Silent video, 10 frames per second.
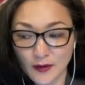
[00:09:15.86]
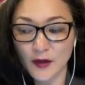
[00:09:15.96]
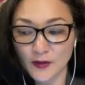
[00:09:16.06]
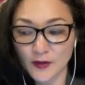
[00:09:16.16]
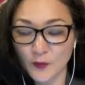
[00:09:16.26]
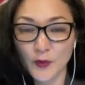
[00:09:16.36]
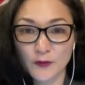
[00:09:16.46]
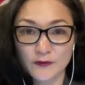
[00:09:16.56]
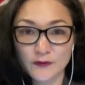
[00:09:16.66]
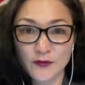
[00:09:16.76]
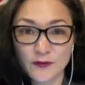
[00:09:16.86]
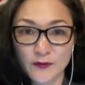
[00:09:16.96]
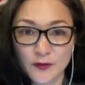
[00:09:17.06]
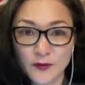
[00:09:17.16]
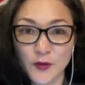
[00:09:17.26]
Humboldt
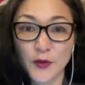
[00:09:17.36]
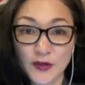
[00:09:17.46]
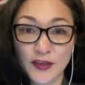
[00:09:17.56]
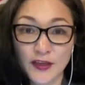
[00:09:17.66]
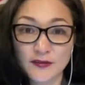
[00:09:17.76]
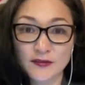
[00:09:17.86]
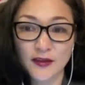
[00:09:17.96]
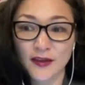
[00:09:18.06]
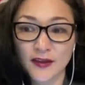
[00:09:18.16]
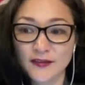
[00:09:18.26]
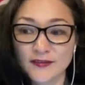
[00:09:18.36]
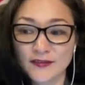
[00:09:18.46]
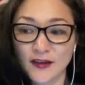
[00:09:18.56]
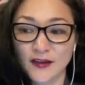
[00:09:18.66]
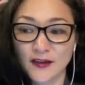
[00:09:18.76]
communities and
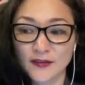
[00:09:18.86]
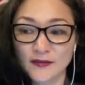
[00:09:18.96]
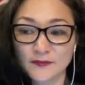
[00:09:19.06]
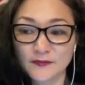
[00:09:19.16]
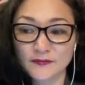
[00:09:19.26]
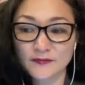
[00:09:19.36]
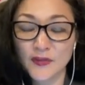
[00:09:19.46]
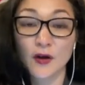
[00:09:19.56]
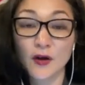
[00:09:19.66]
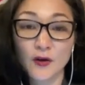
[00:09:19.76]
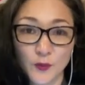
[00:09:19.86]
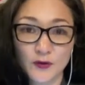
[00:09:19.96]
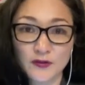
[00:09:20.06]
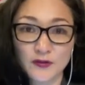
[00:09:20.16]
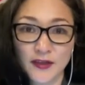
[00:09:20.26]
on the art
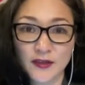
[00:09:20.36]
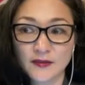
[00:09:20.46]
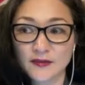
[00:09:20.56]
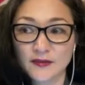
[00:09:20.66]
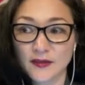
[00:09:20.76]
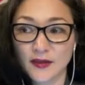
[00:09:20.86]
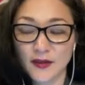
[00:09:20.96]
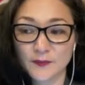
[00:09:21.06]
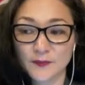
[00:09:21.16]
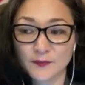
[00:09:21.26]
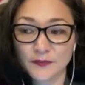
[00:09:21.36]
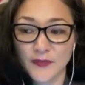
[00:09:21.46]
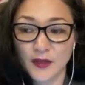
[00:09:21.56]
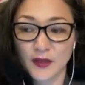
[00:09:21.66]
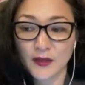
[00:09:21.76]
world and
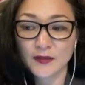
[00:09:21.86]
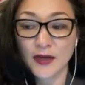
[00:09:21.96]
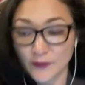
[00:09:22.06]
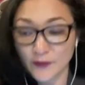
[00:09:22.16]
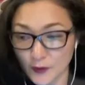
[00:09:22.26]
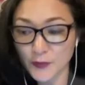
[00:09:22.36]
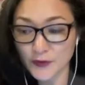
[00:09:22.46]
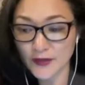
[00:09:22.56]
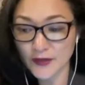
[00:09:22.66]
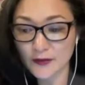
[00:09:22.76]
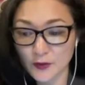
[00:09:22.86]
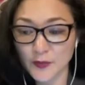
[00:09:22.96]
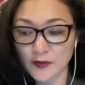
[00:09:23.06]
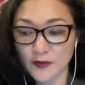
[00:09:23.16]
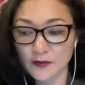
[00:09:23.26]
Native art in particular,
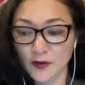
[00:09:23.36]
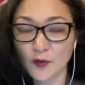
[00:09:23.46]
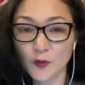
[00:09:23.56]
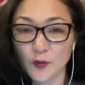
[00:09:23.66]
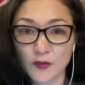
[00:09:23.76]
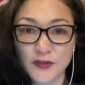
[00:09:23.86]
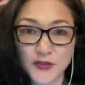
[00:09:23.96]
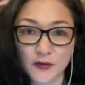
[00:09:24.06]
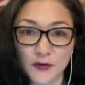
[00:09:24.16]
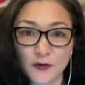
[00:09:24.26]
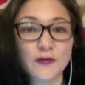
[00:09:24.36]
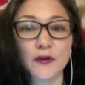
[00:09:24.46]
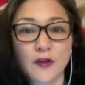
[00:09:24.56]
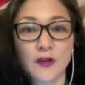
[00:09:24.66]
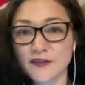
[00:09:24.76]
but the art world in general for a
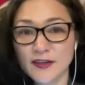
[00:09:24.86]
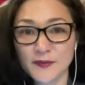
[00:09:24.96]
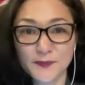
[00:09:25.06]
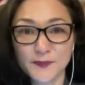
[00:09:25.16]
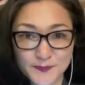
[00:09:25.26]
long time.